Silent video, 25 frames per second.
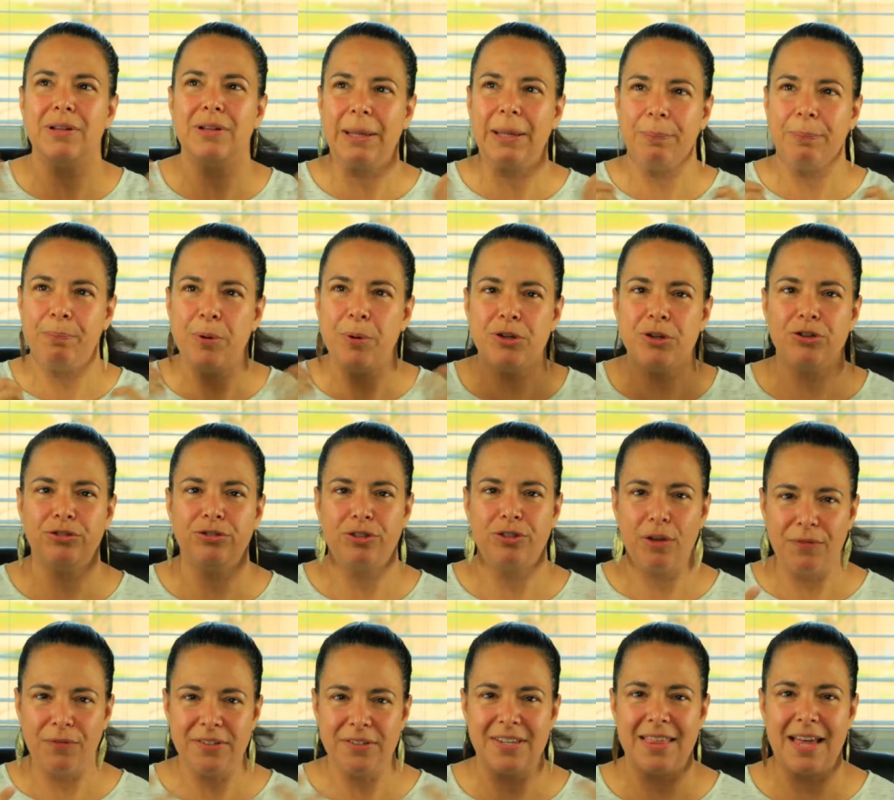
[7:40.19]
like put
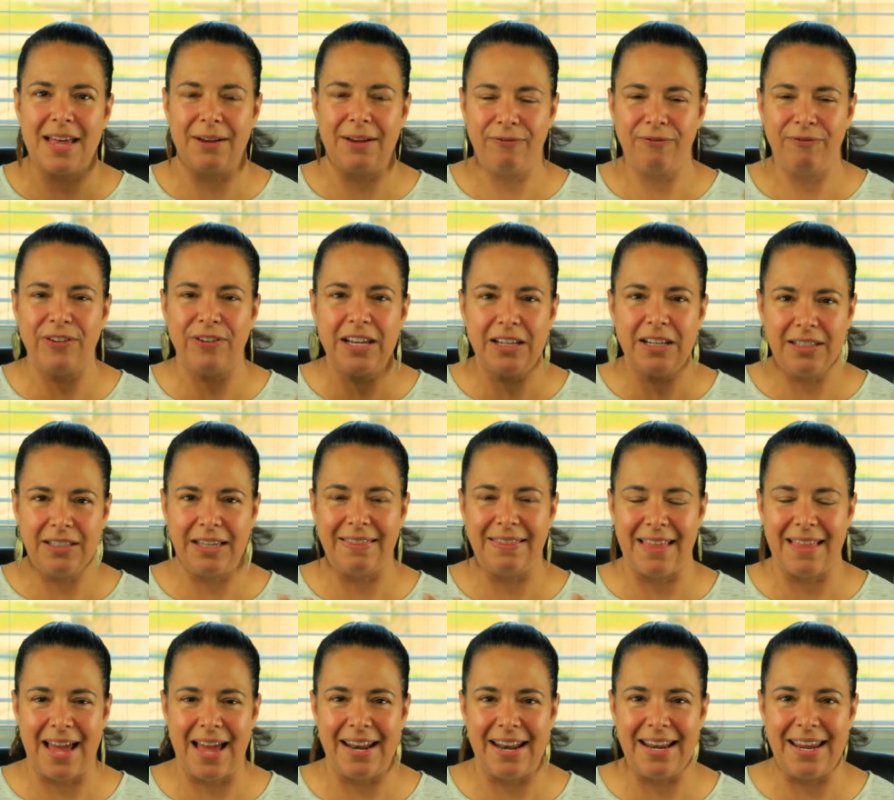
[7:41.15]
yourself into that
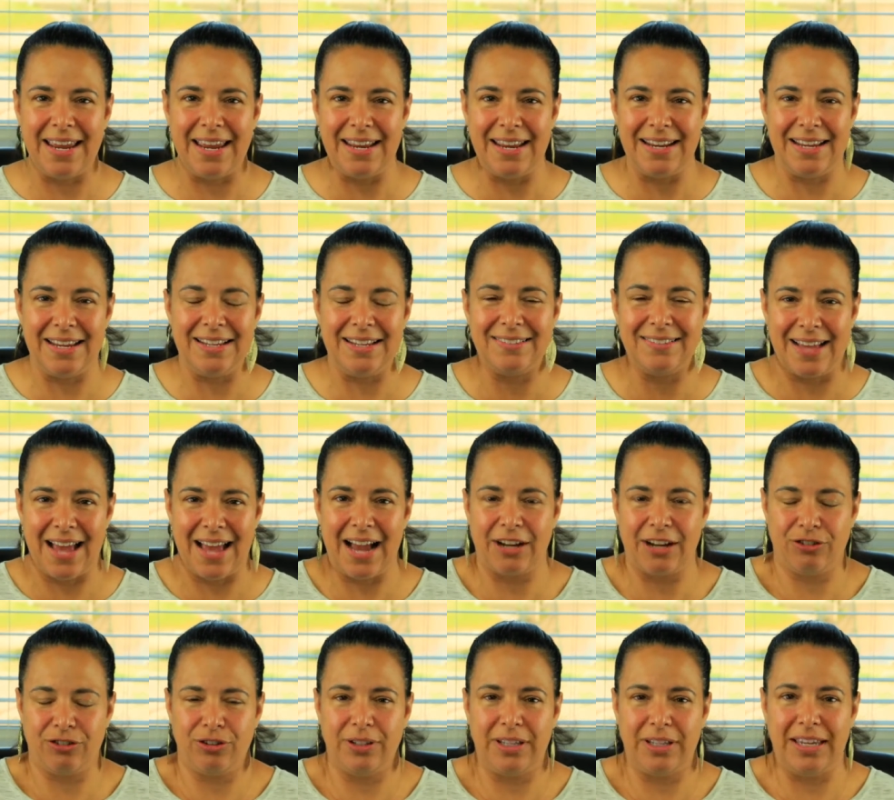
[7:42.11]
feeling that it is
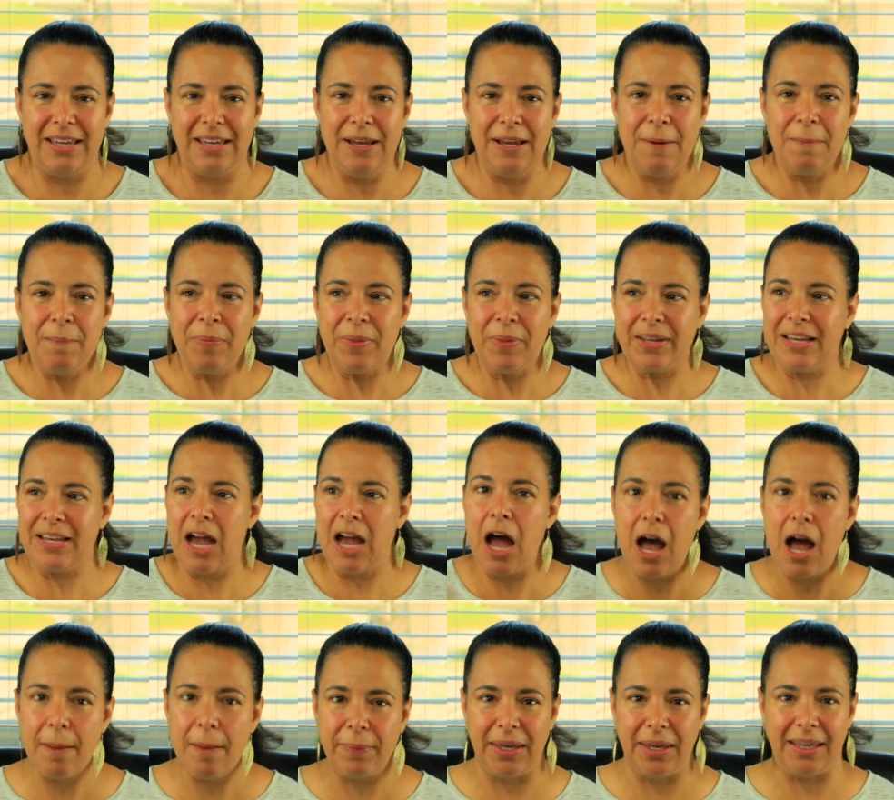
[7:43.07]
actually
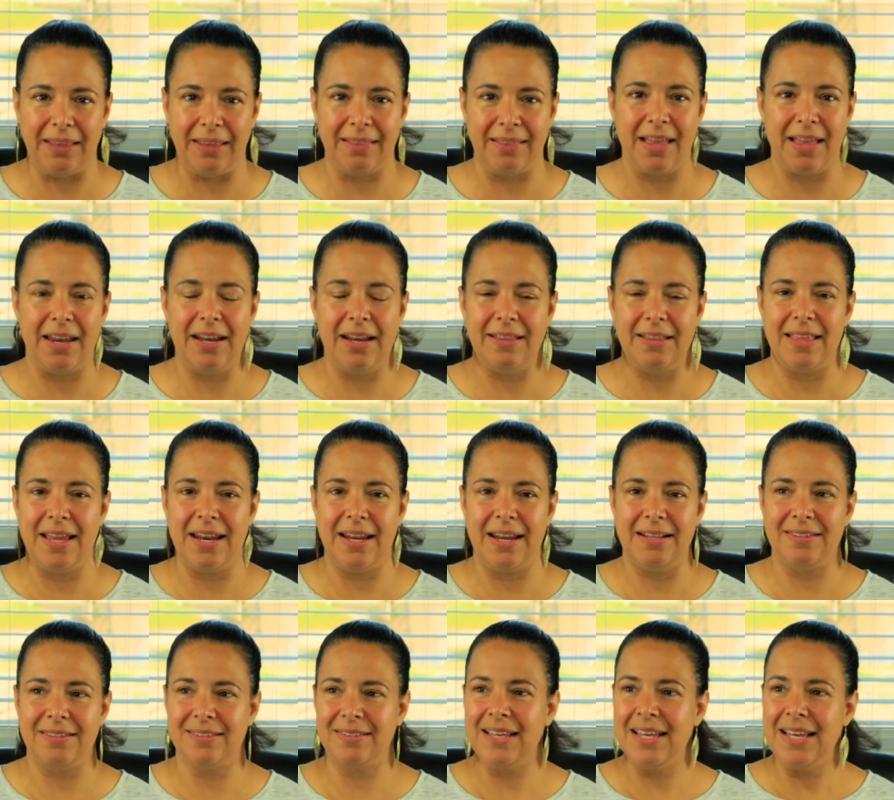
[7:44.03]
coming, that
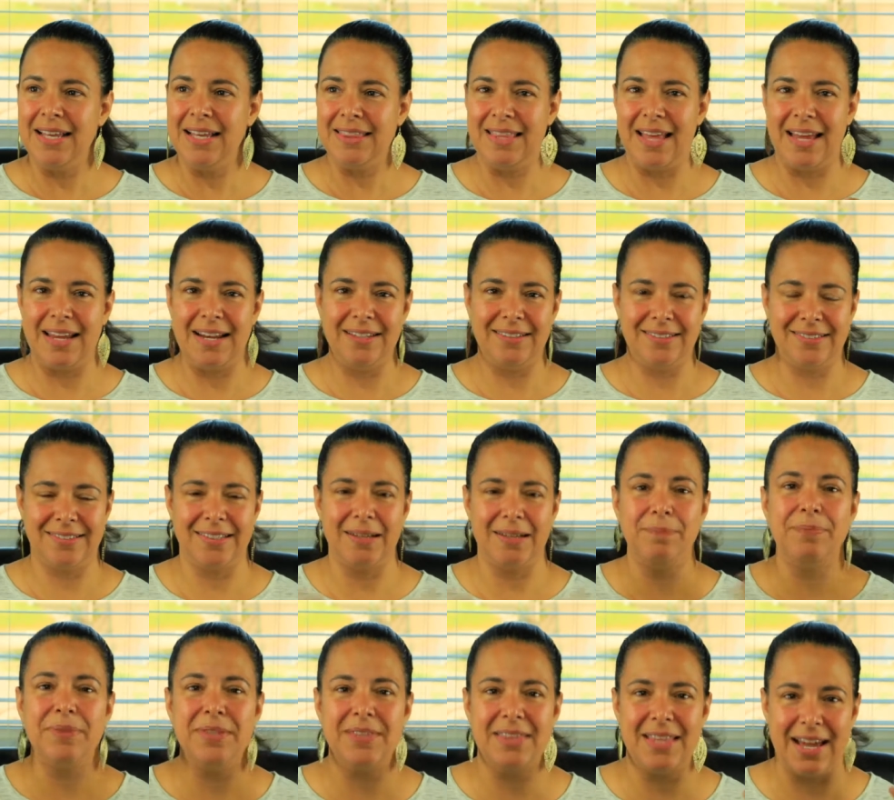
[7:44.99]
it's
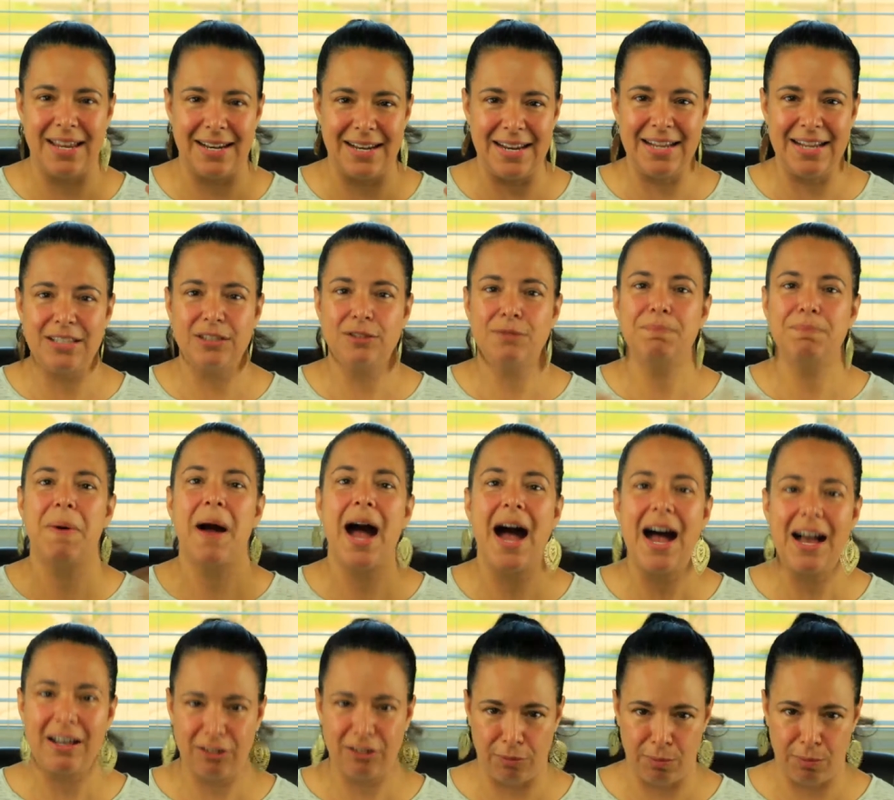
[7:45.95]
something that is
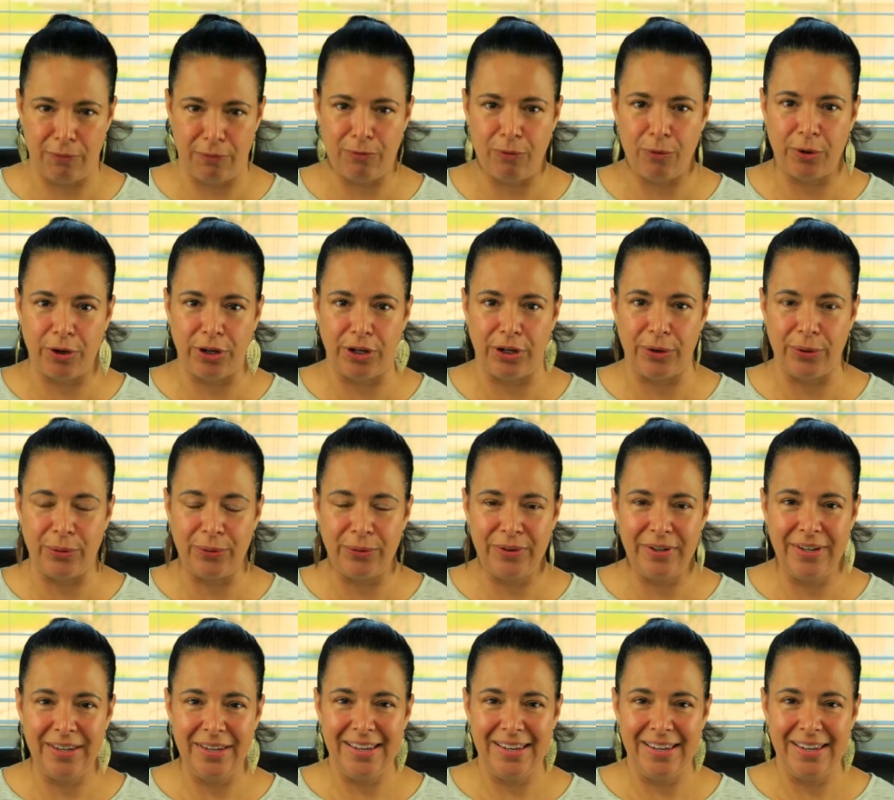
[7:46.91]
possible for you.